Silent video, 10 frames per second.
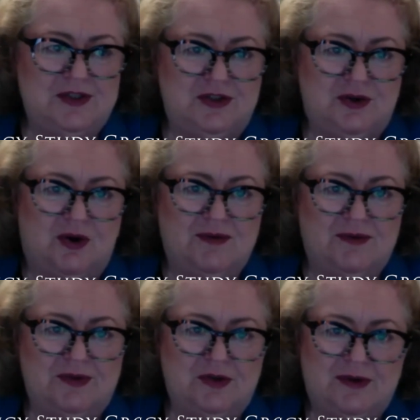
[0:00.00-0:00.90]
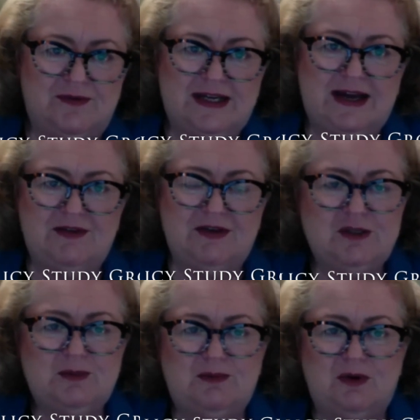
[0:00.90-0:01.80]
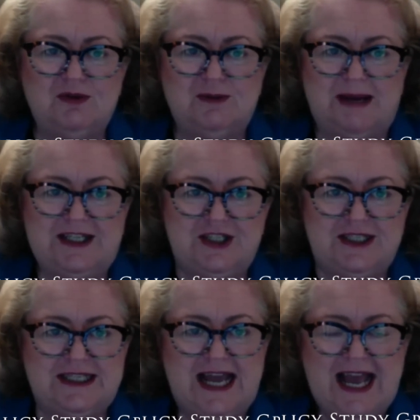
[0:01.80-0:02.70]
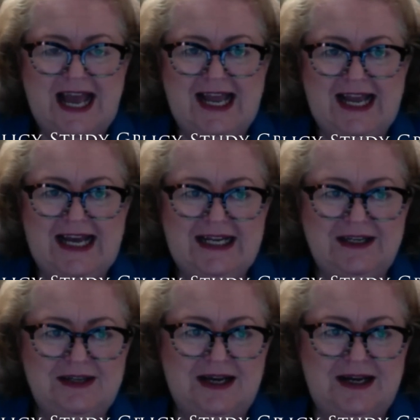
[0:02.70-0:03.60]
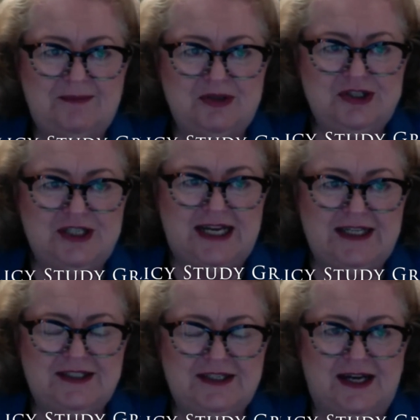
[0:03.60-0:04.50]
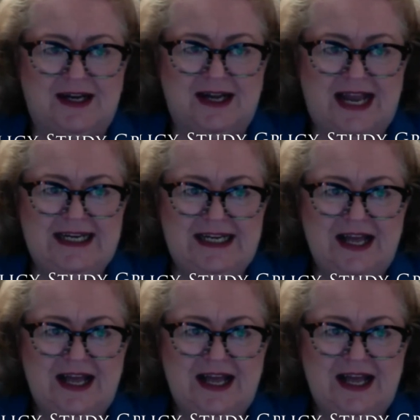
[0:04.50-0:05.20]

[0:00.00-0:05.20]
to your overview of the governor's proposed budget and appreciate any